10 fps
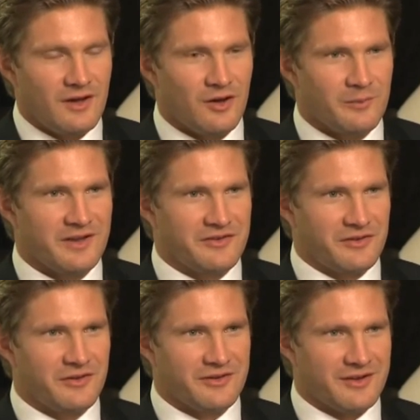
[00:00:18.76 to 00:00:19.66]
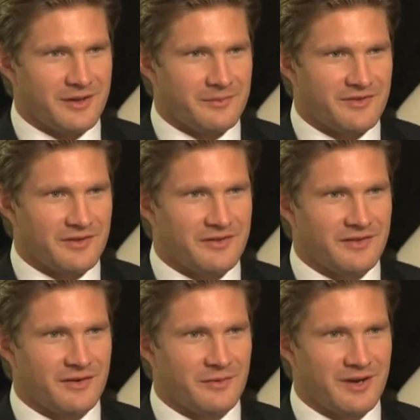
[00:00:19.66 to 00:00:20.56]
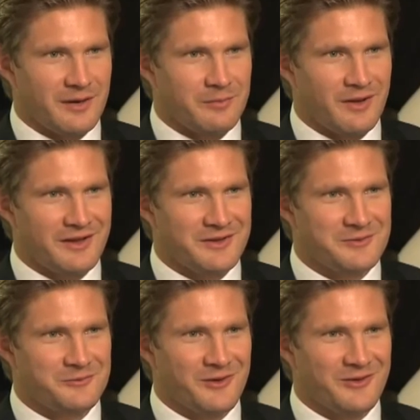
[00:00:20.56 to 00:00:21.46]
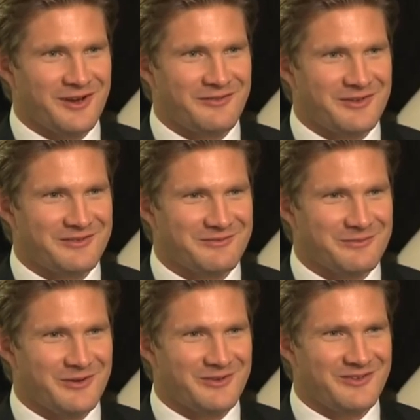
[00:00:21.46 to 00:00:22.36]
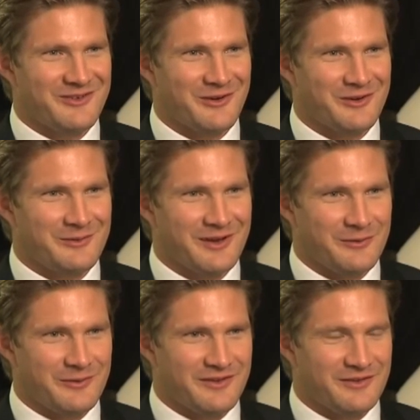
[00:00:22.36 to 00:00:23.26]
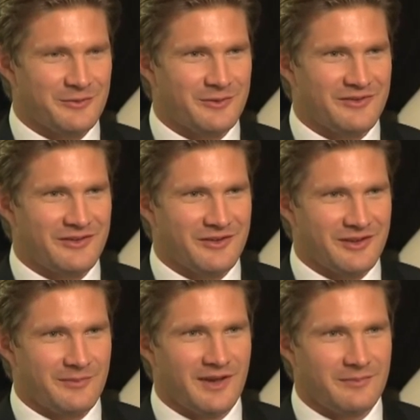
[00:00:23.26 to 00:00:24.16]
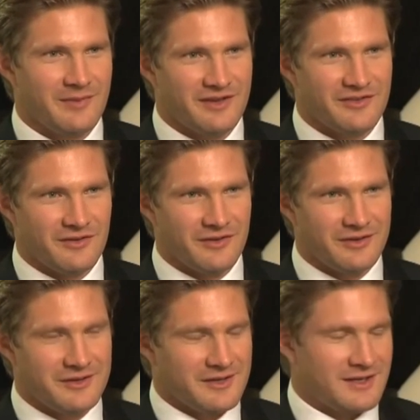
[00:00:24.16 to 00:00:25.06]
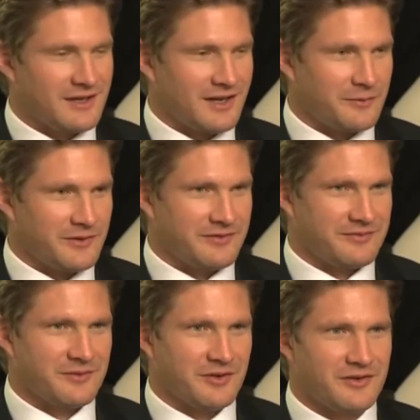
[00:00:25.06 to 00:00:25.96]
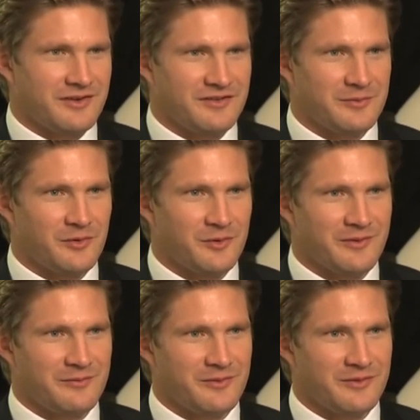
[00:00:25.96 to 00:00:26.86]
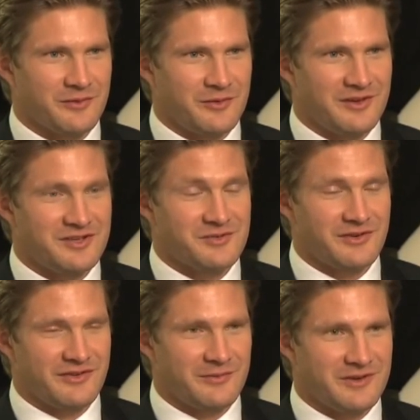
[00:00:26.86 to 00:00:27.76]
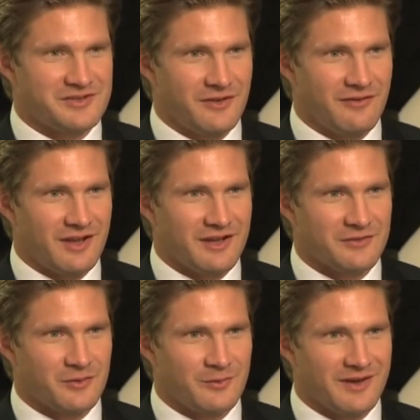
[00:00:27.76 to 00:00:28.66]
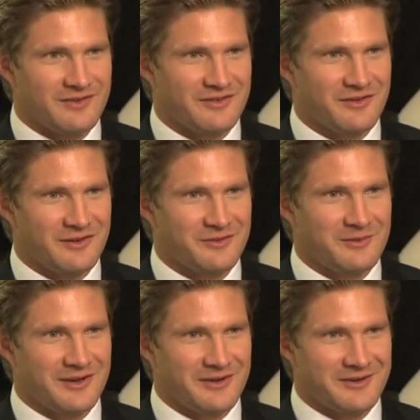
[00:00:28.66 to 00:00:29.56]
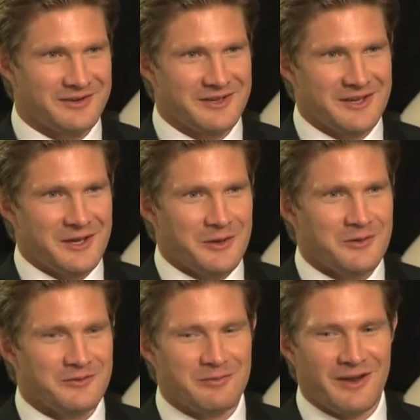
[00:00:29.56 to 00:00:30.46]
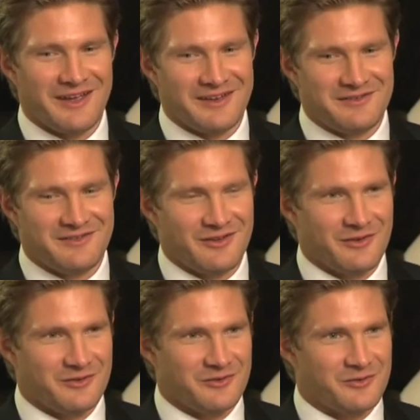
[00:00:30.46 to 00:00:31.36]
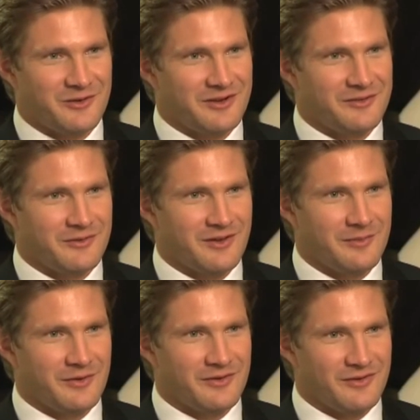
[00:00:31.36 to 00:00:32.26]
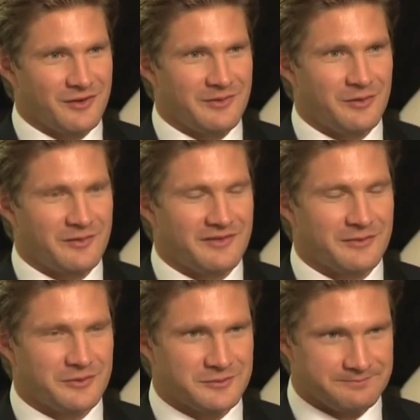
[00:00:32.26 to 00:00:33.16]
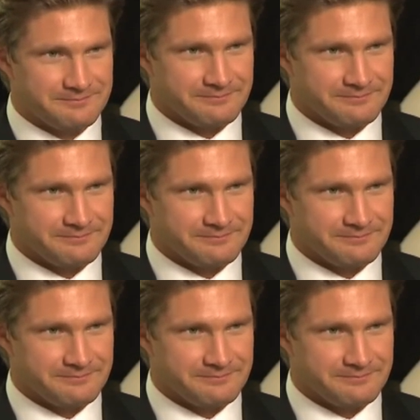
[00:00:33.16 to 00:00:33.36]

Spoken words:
Oh, it means a lot to think that I've been able to play well enough at periods of time to be able to win this award. Certainly means a lot. With a lot of disappointment with through injuries, especially over the last 12 months, it's nice to be able to have played a lot of good cricket through that period of time to be able to win this award.